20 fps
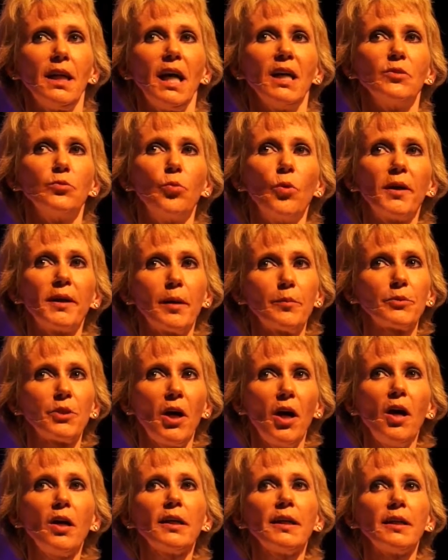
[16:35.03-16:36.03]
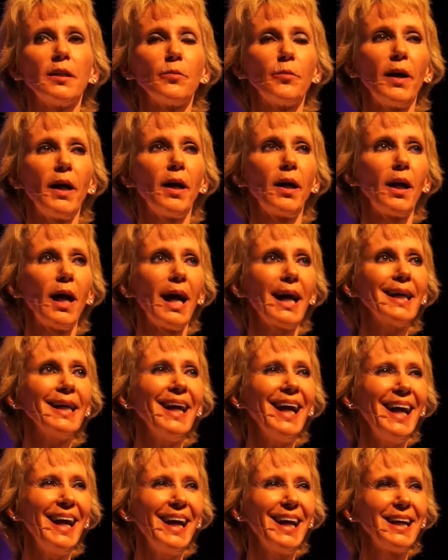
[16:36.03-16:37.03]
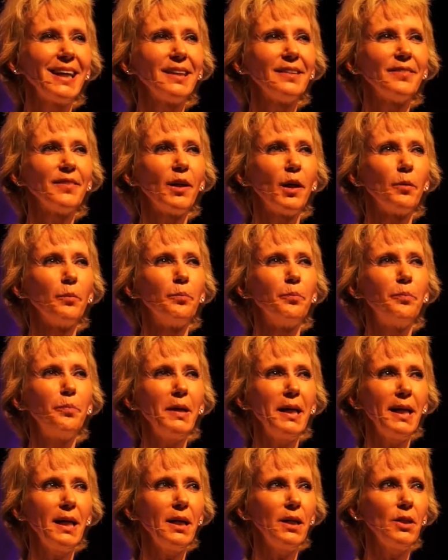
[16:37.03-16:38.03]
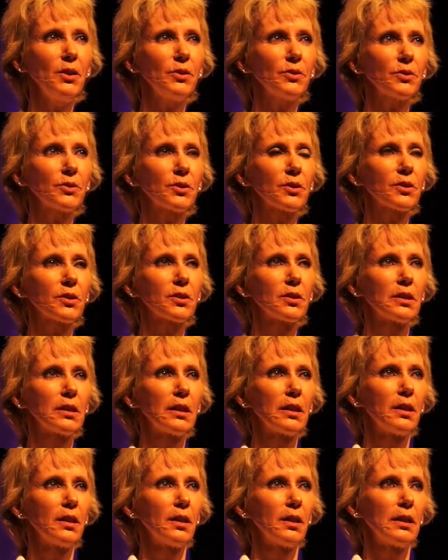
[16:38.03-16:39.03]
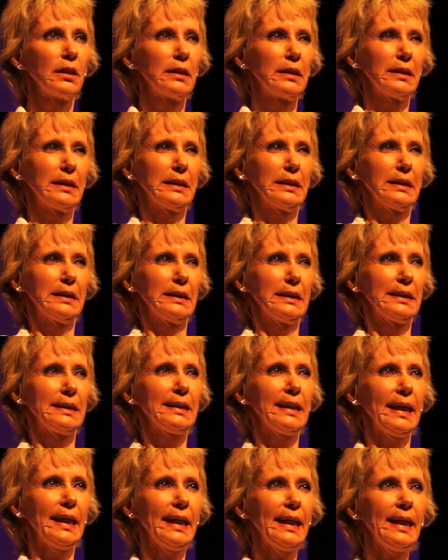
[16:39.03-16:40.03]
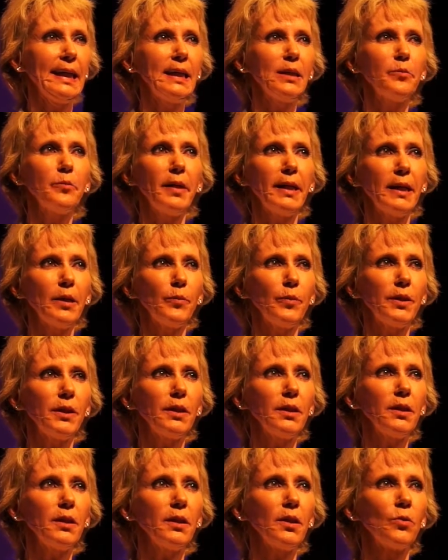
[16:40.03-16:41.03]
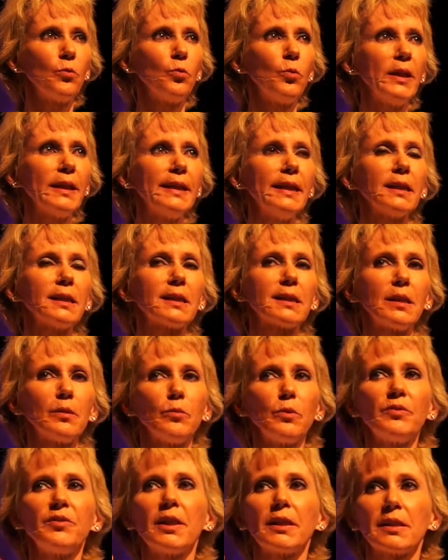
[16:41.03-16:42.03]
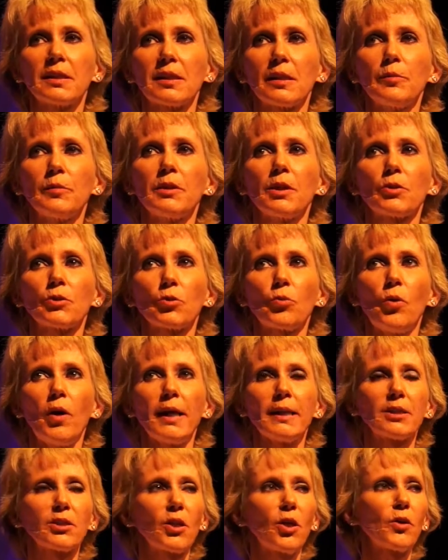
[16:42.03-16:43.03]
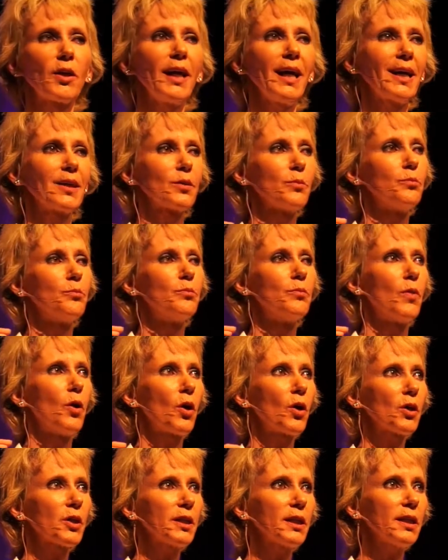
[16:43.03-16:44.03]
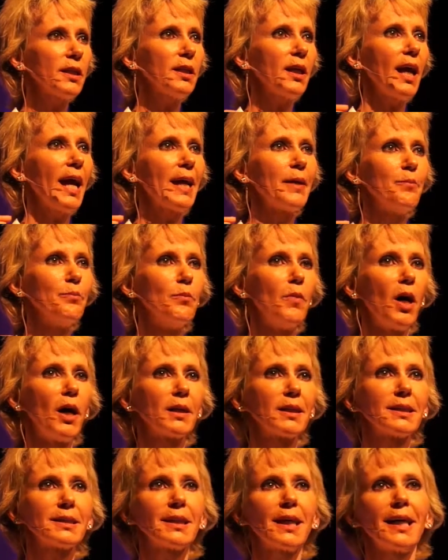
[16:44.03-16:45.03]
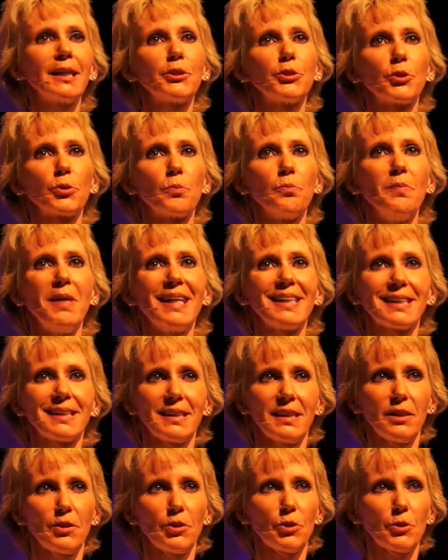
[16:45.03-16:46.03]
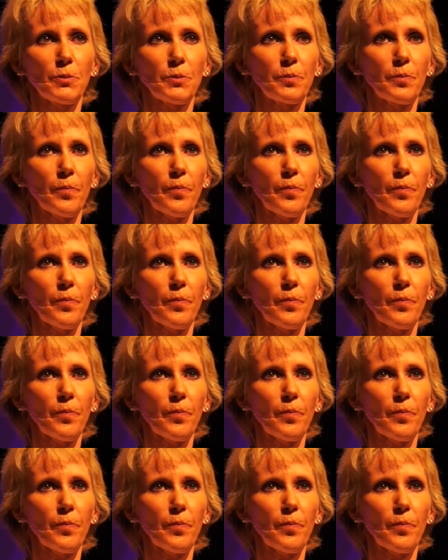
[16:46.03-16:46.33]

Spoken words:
of what I'm talking about, I have about 10 maybe. We've done the seminar twice called How to Market and Monetize Your Message.